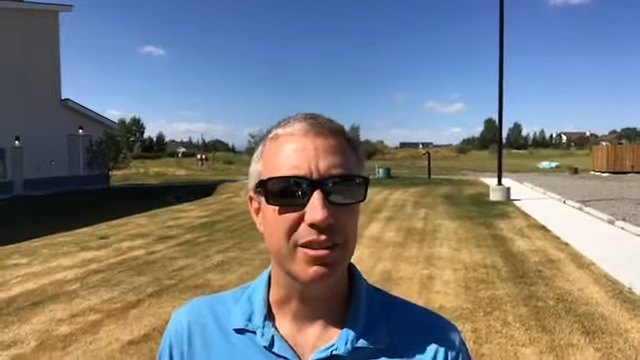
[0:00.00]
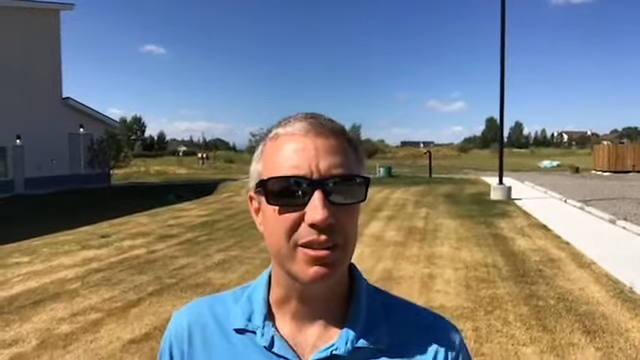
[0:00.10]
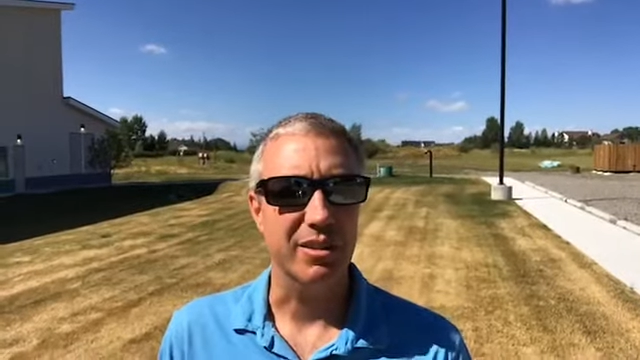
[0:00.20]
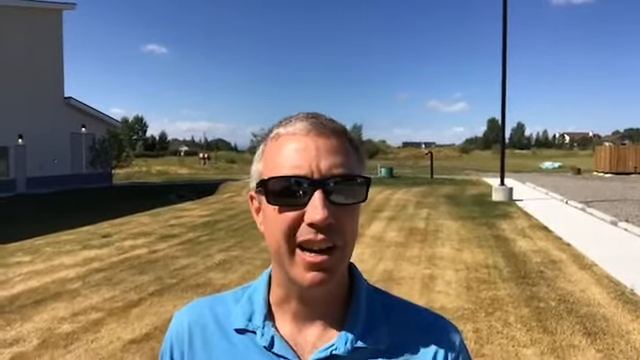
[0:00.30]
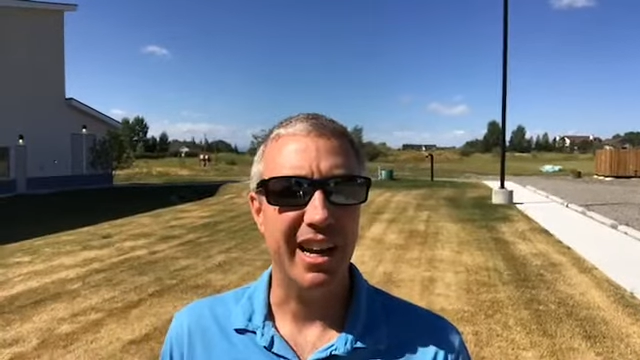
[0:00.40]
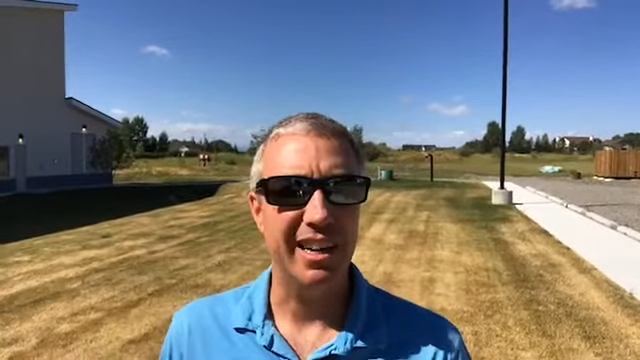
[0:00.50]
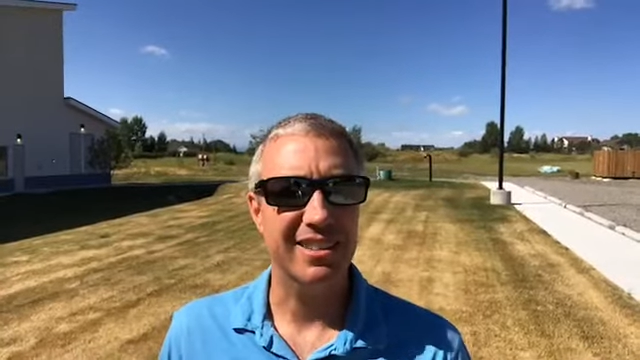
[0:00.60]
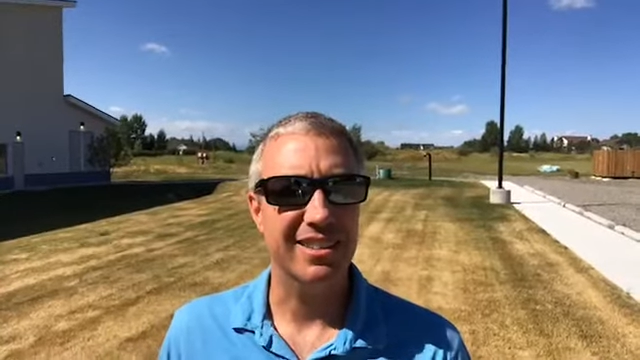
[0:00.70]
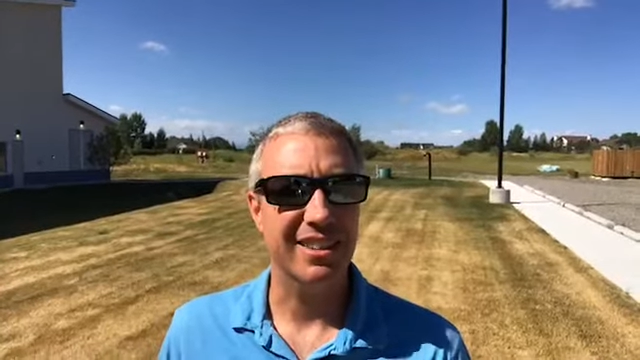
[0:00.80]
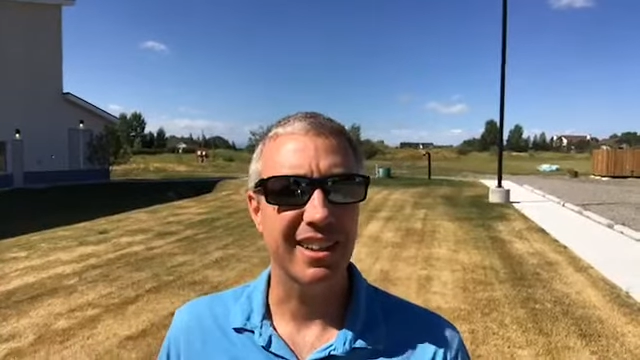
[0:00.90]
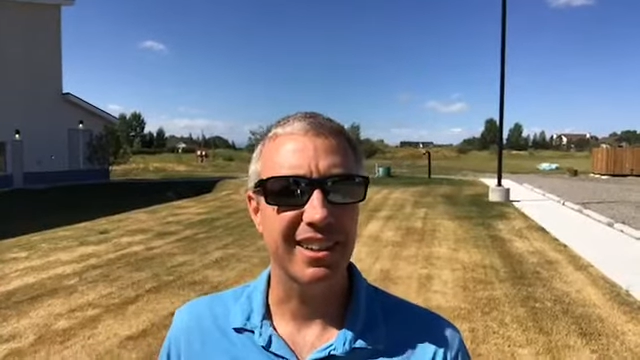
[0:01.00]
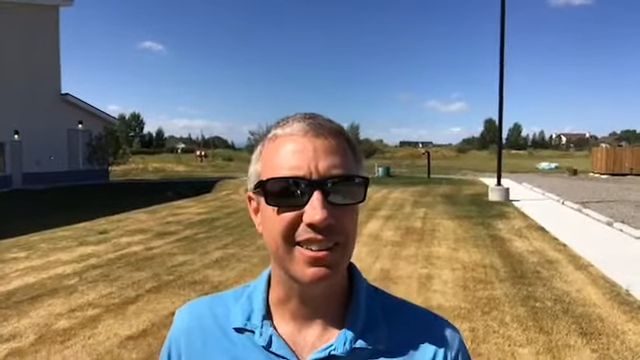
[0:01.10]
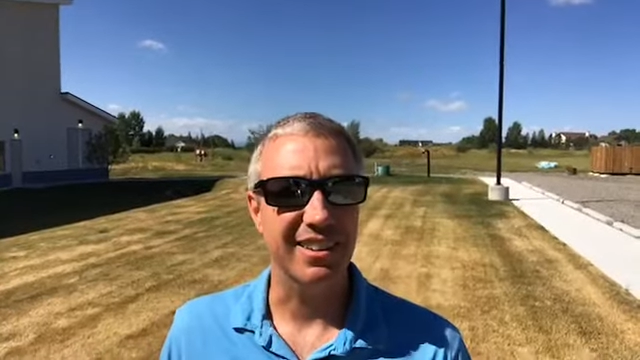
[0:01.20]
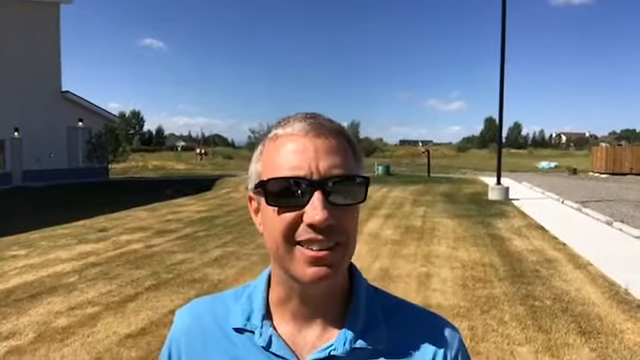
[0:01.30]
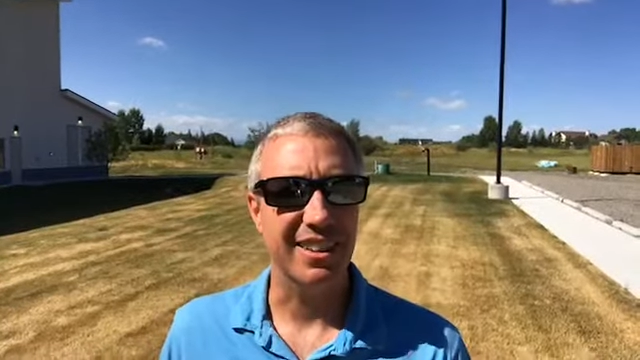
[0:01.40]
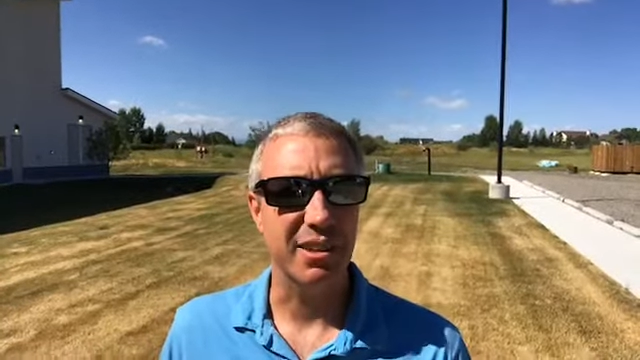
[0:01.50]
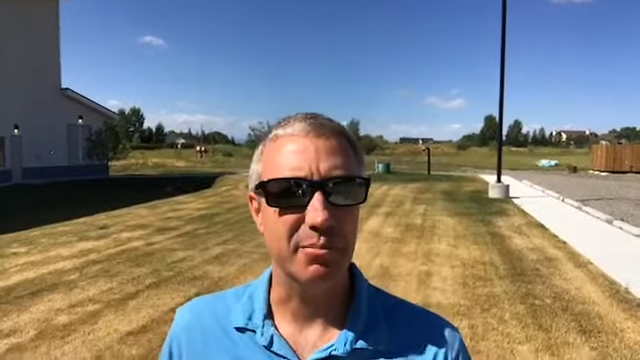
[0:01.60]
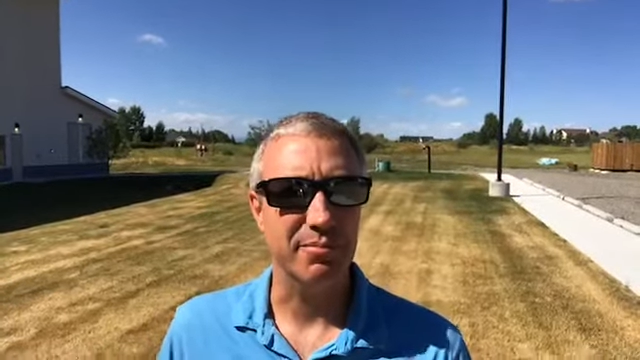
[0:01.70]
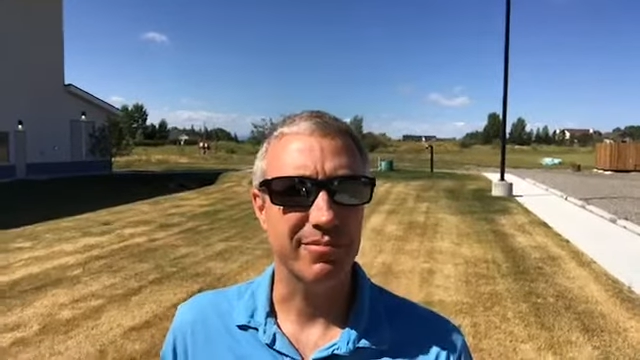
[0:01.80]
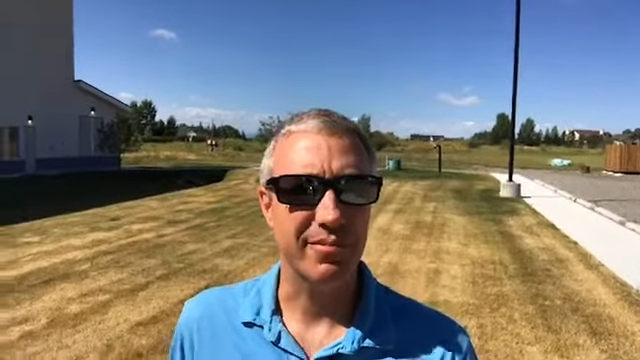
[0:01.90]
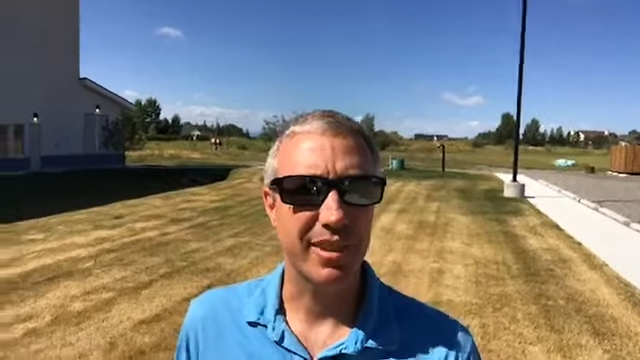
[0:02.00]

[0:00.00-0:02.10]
the grass and um,